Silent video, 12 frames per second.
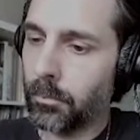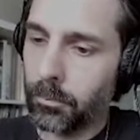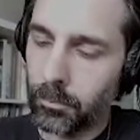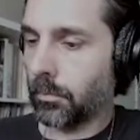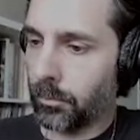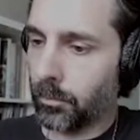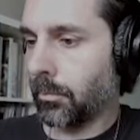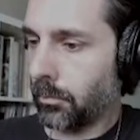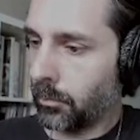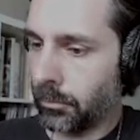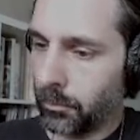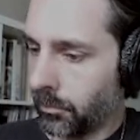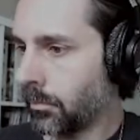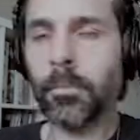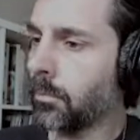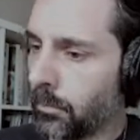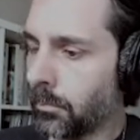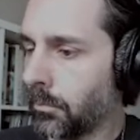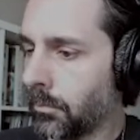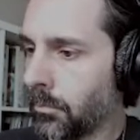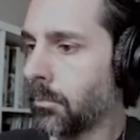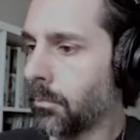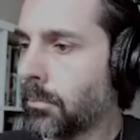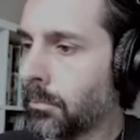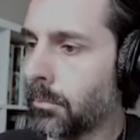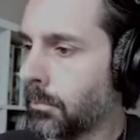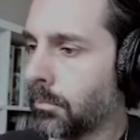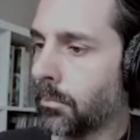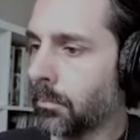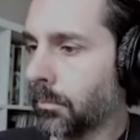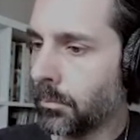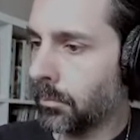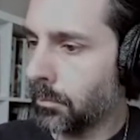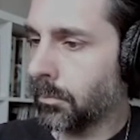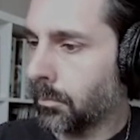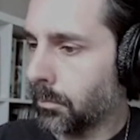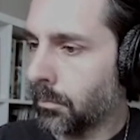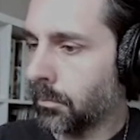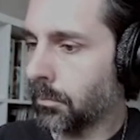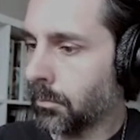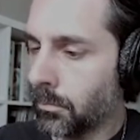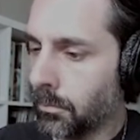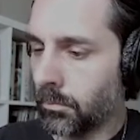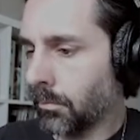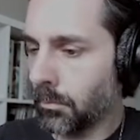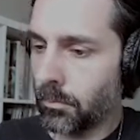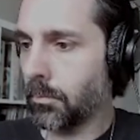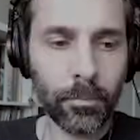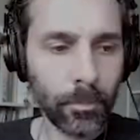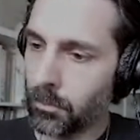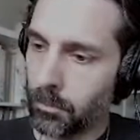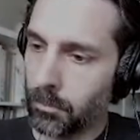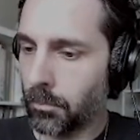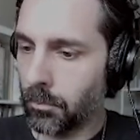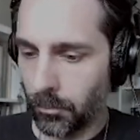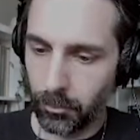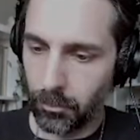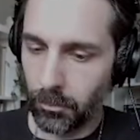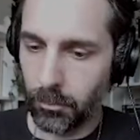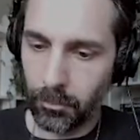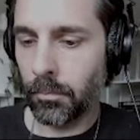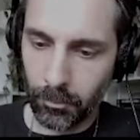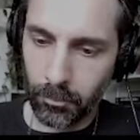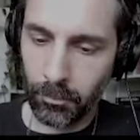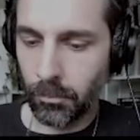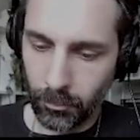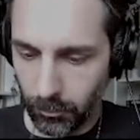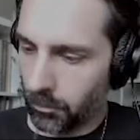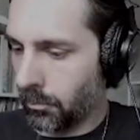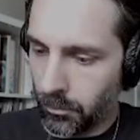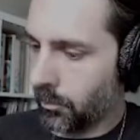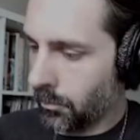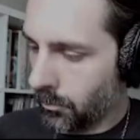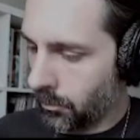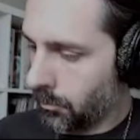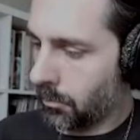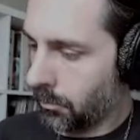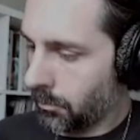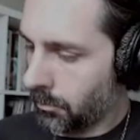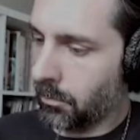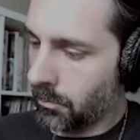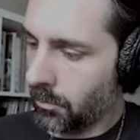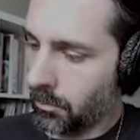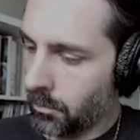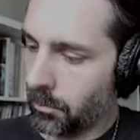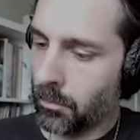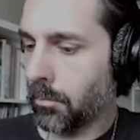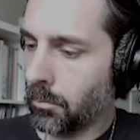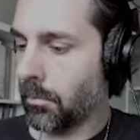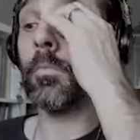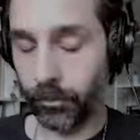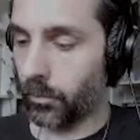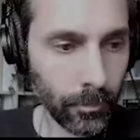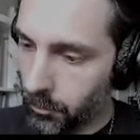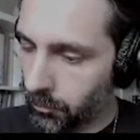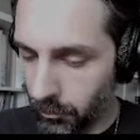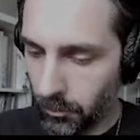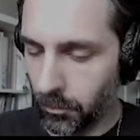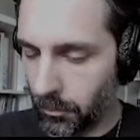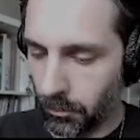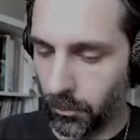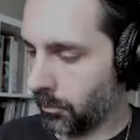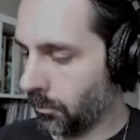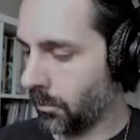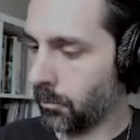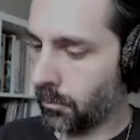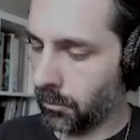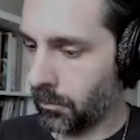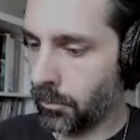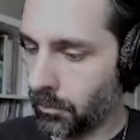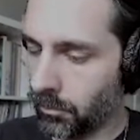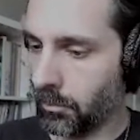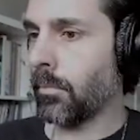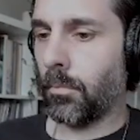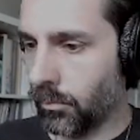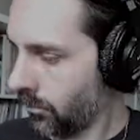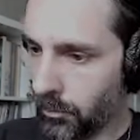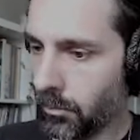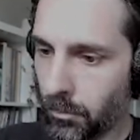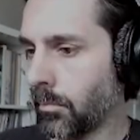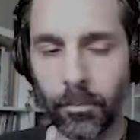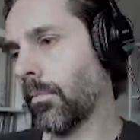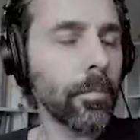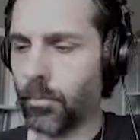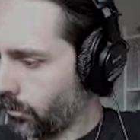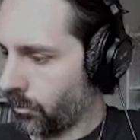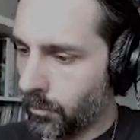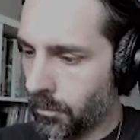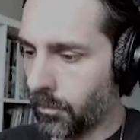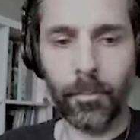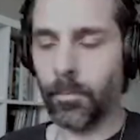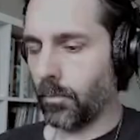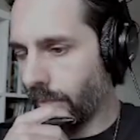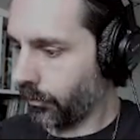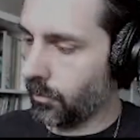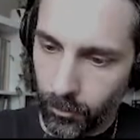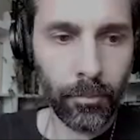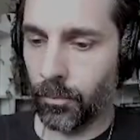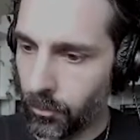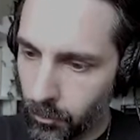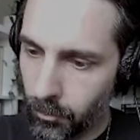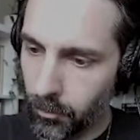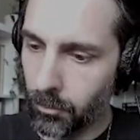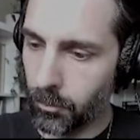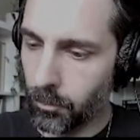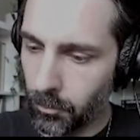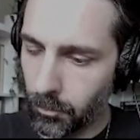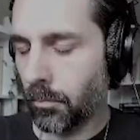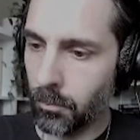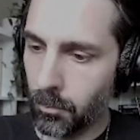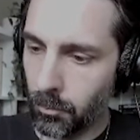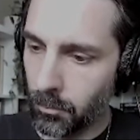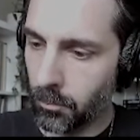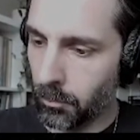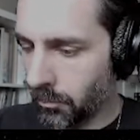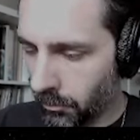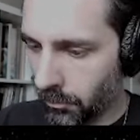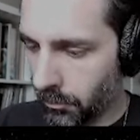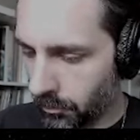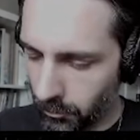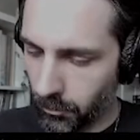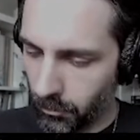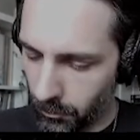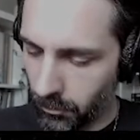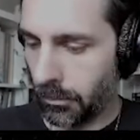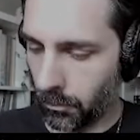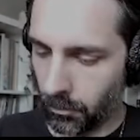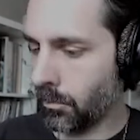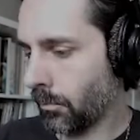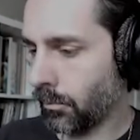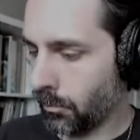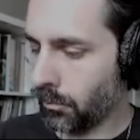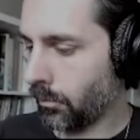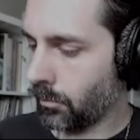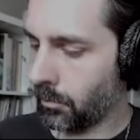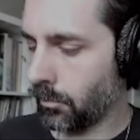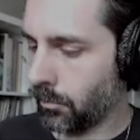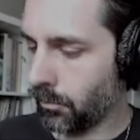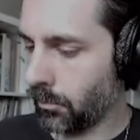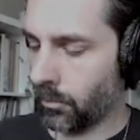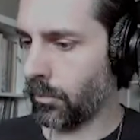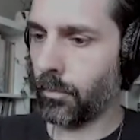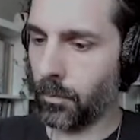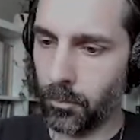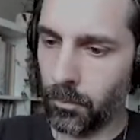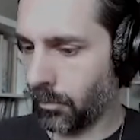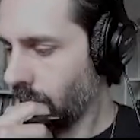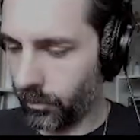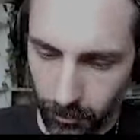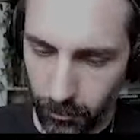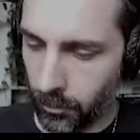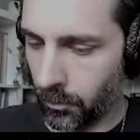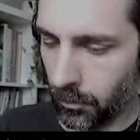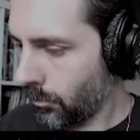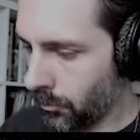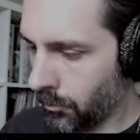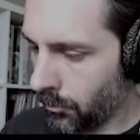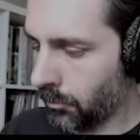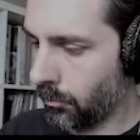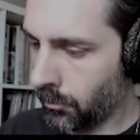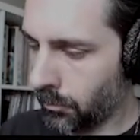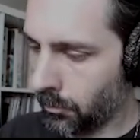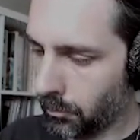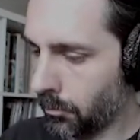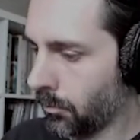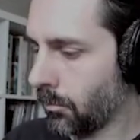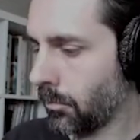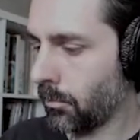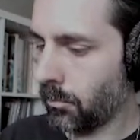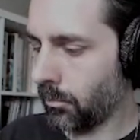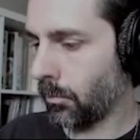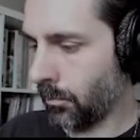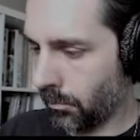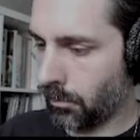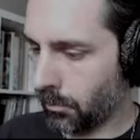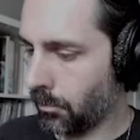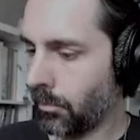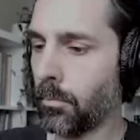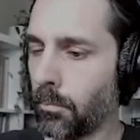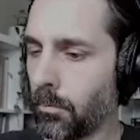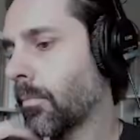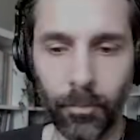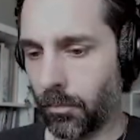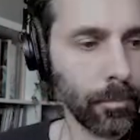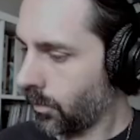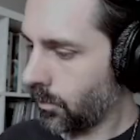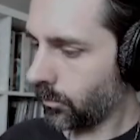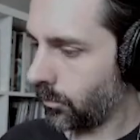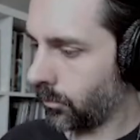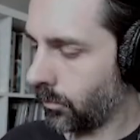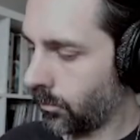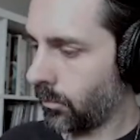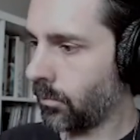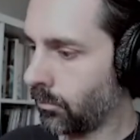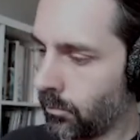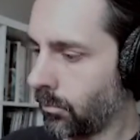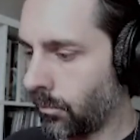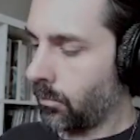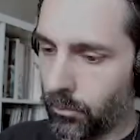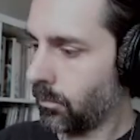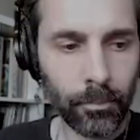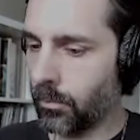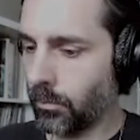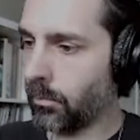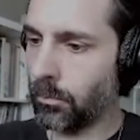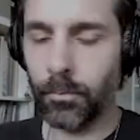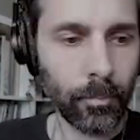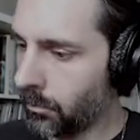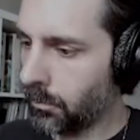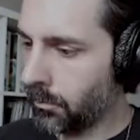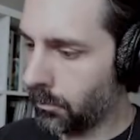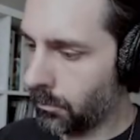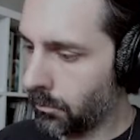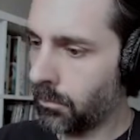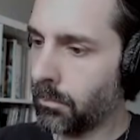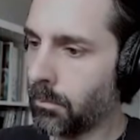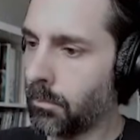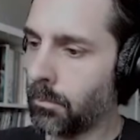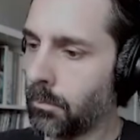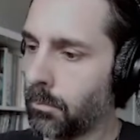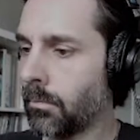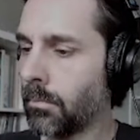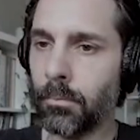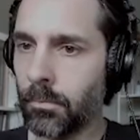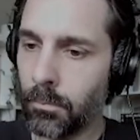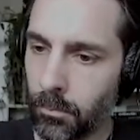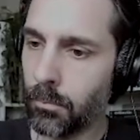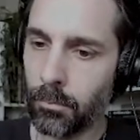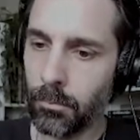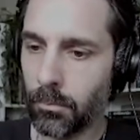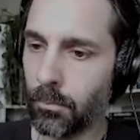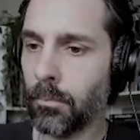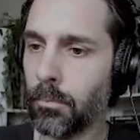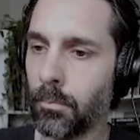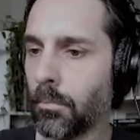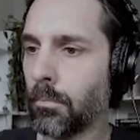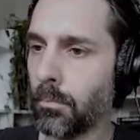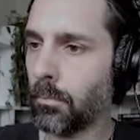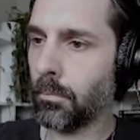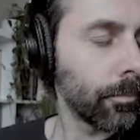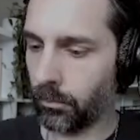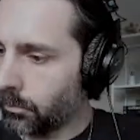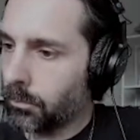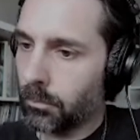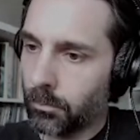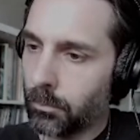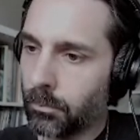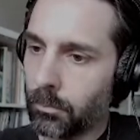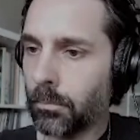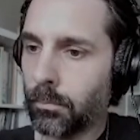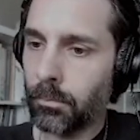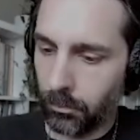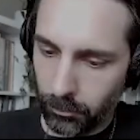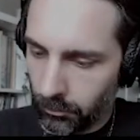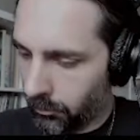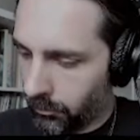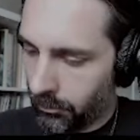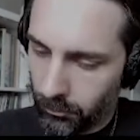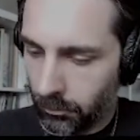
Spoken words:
it cuts it out transparent. If you were doing a layer on top painting with the actual color and then you wanted to change it somewhat, you would have to use either like the hue saturation palette to try and tweak it that way, but that might interfere with other parts where that painted brush stroke interacts with another color or something like that.